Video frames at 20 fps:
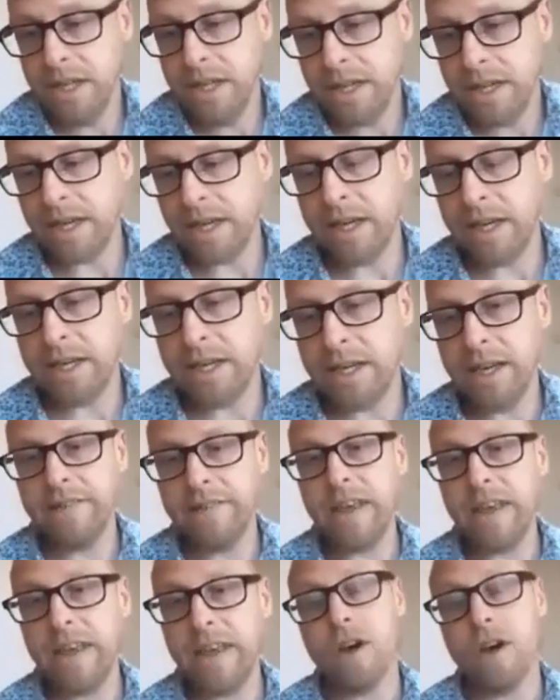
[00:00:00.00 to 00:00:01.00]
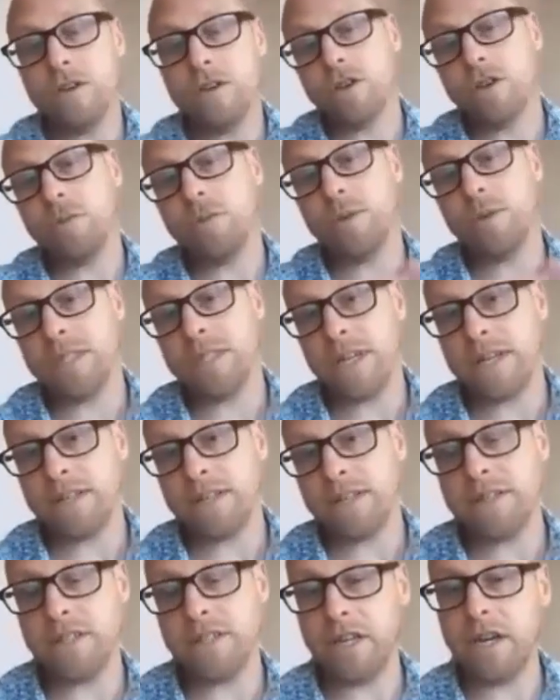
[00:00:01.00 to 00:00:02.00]
and then those urban
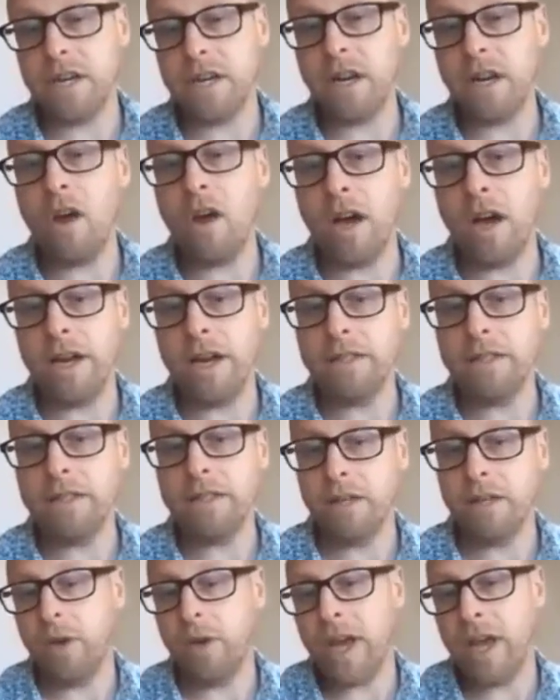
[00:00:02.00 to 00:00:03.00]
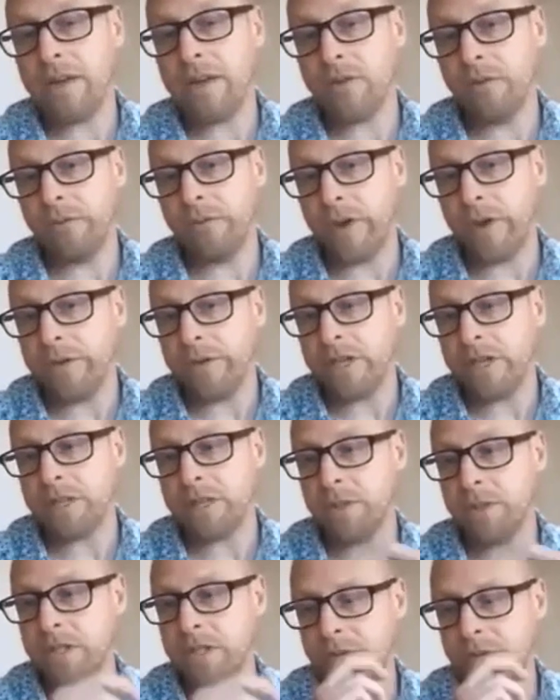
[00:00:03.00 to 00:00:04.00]
centers declined. And we have a very
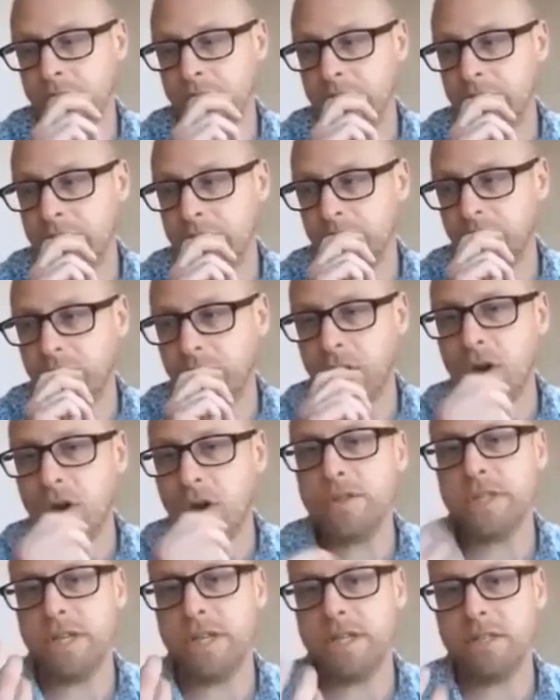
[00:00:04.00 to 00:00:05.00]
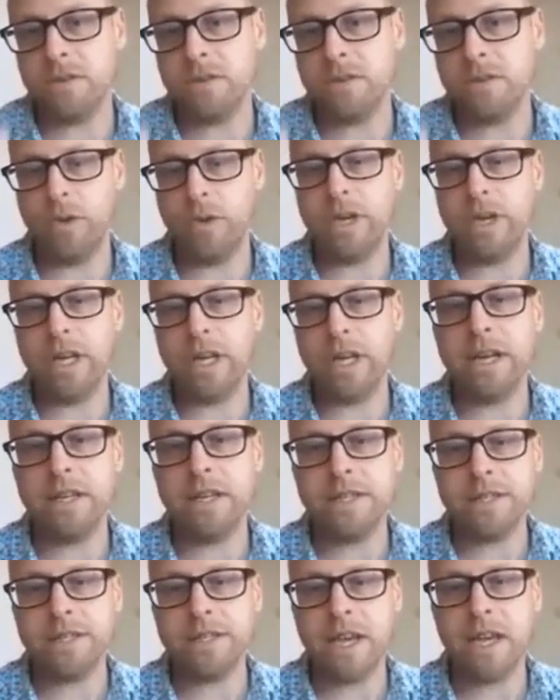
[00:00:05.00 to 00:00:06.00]
specific process that we can
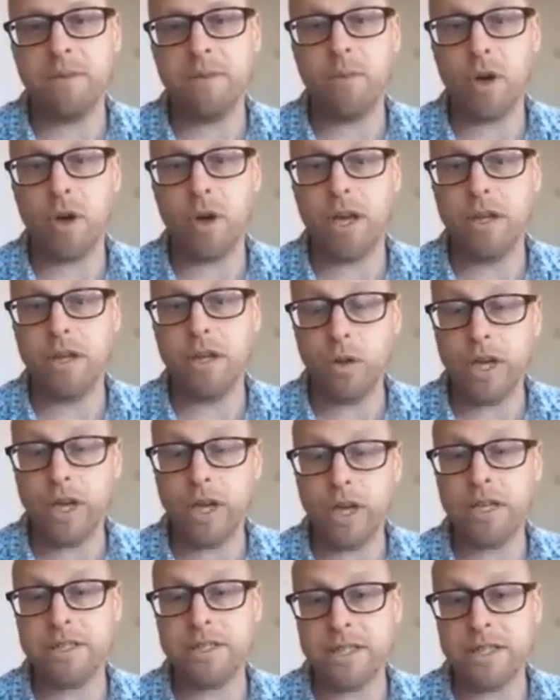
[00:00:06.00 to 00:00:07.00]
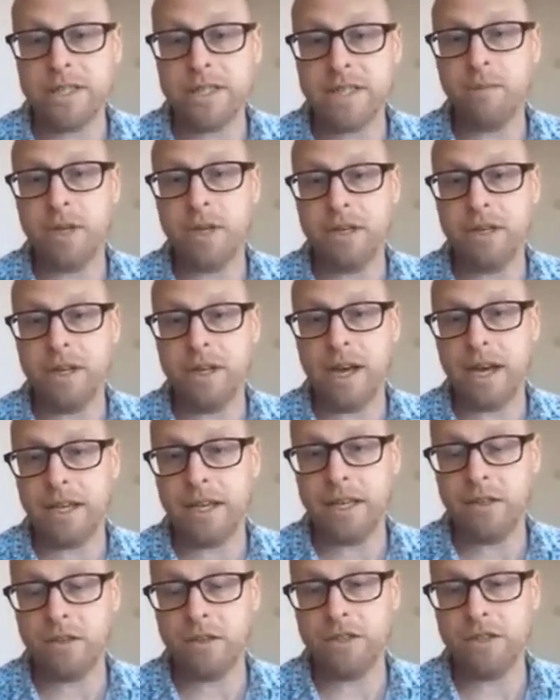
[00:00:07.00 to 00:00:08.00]
understand by looking at settlement
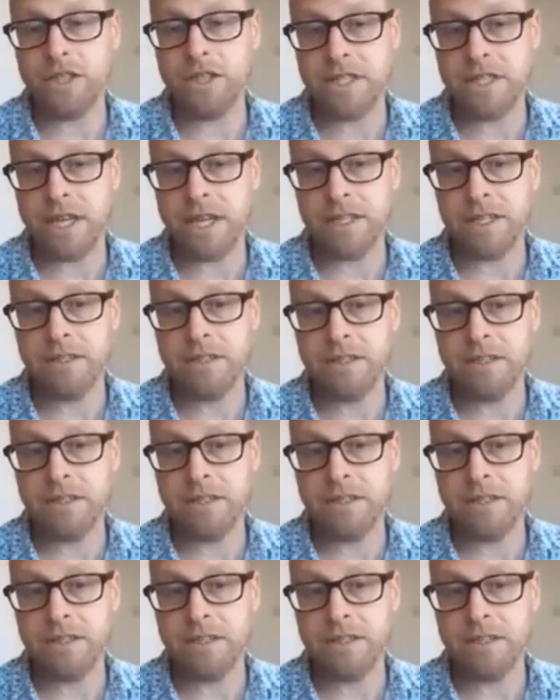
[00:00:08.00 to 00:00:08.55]
archaeology data.